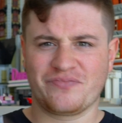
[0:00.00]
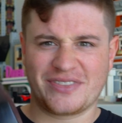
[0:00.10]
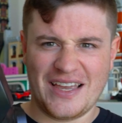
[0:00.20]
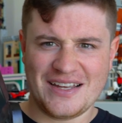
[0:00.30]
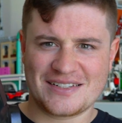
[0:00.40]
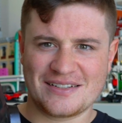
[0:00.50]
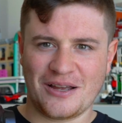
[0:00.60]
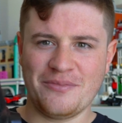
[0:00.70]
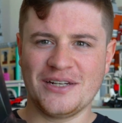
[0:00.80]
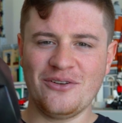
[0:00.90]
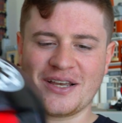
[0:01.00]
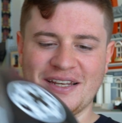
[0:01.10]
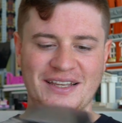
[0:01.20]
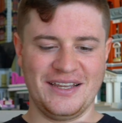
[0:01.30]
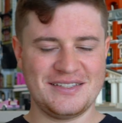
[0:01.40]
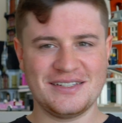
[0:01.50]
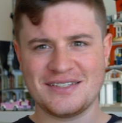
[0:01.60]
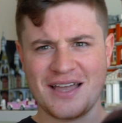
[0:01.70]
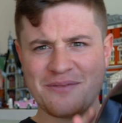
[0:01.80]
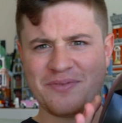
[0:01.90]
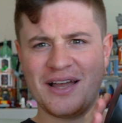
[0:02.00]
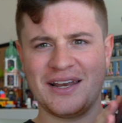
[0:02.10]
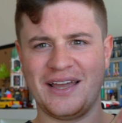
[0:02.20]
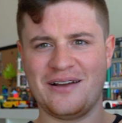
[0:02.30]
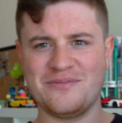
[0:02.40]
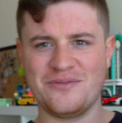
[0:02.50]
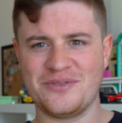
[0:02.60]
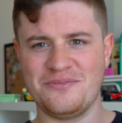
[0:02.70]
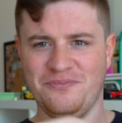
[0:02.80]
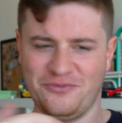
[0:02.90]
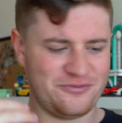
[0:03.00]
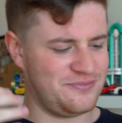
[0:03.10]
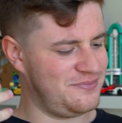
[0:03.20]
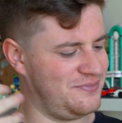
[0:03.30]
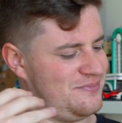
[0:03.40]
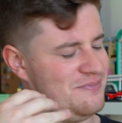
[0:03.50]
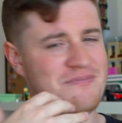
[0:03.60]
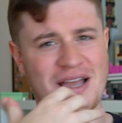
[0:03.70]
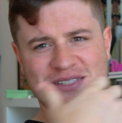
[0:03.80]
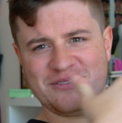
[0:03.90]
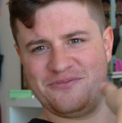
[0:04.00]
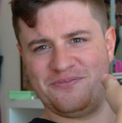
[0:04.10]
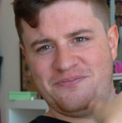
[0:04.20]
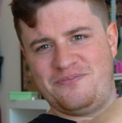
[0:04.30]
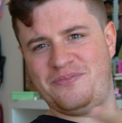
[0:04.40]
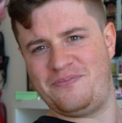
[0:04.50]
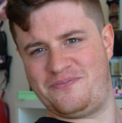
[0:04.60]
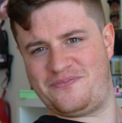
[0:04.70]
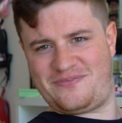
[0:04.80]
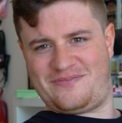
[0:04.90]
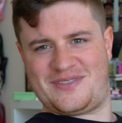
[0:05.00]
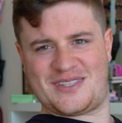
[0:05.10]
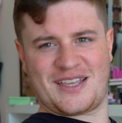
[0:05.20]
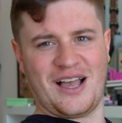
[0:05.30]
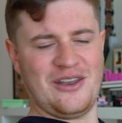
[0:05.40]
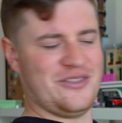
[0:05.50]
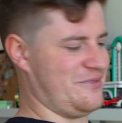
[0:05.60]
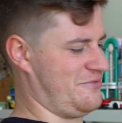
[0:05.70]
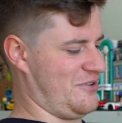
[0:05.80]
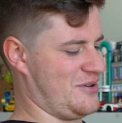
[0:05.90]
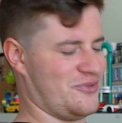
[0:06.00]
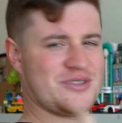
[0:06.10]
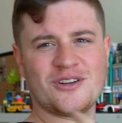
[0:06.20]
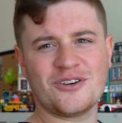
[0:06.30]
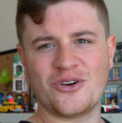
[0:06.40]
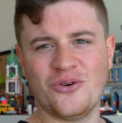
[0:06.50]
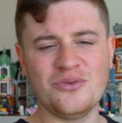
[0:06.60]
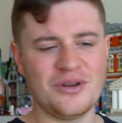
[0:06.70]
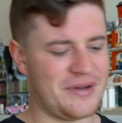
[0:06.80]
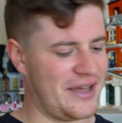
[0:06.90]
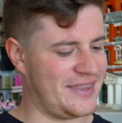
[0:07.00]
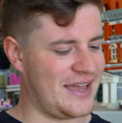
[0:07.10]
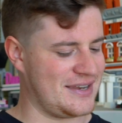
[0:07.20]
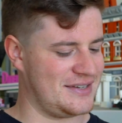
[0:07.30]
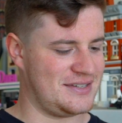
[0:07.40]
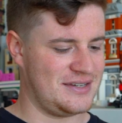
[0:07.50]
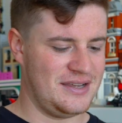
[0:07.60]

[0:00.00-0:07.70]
this. I mean, look at it. It's a TIE pilot helmet with a massive skull on the front. What's not cool about that?